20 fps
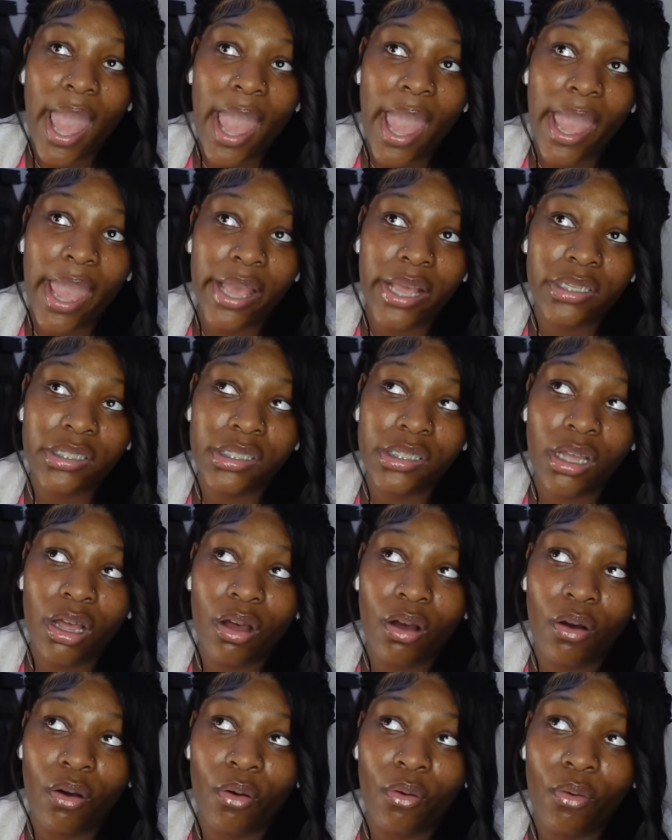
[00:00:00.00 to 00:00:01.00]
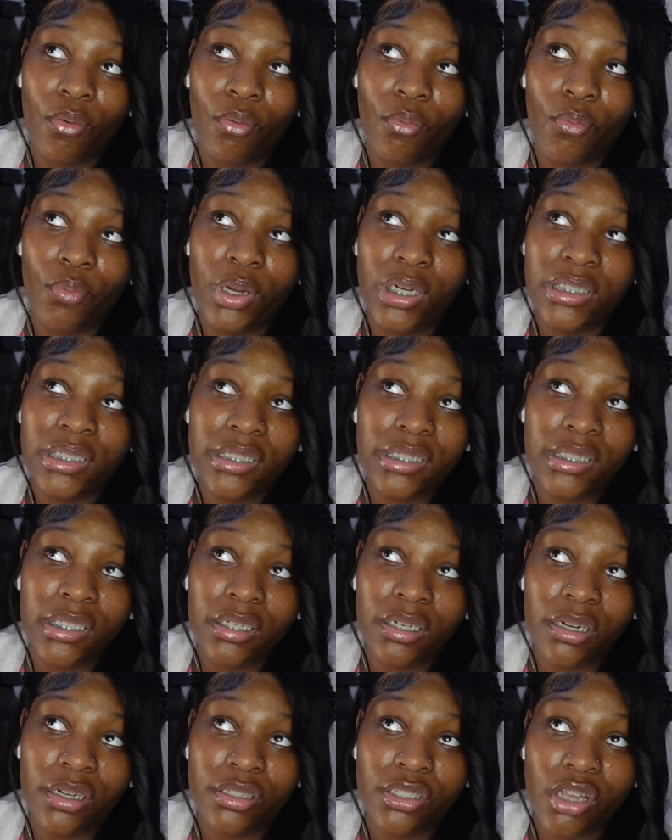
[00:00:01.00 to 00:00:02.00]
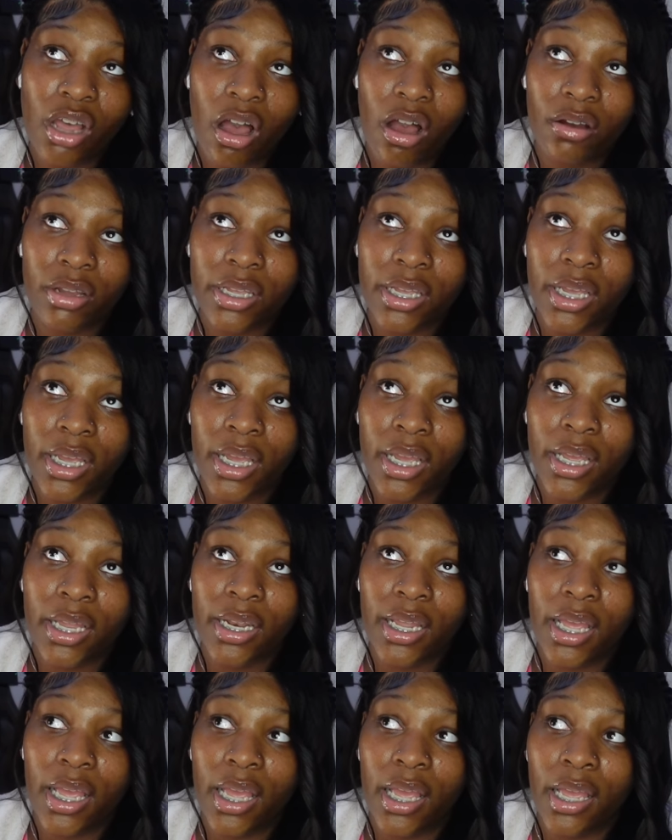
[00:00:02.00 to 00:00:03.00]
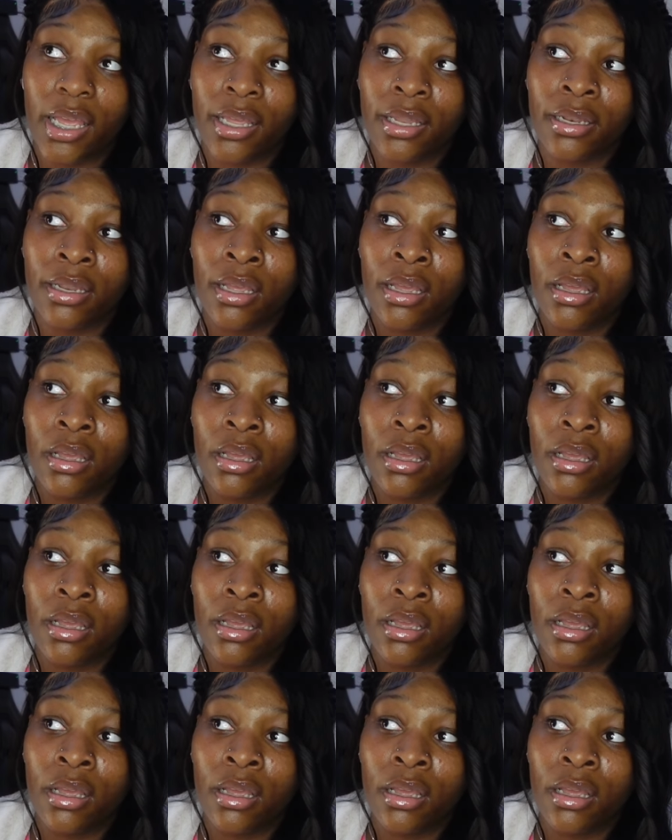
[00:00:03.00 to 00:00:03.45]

And so we just sitting there talking and